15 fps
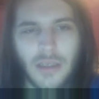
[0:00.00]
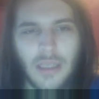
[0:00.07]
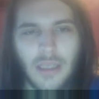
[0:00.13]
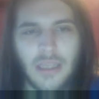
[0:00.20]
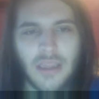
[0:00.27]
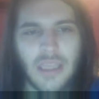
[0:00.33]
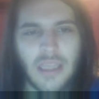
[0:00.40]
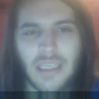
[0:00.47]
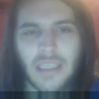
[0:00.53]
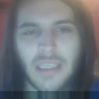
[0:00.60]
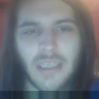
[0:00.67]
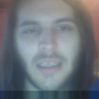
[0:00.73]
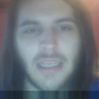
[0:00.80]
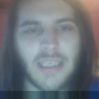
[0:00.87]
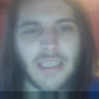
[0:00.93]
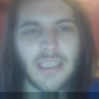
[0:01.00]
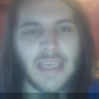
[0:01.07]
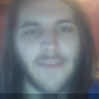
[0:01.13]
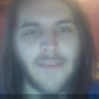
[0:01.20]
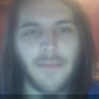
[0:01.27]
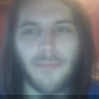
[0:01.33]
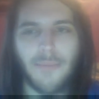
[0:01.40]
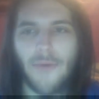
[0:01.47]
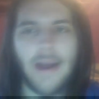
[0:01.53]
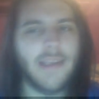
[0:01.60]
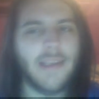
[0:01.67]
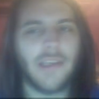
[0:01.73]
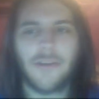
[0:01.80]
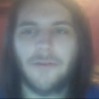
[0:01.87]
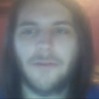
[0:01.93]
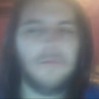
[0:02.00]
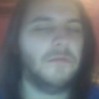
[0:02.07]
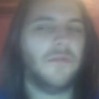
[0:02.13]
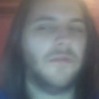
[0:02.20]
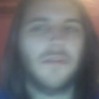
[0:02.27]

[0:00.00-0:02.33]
Like that's not even practical.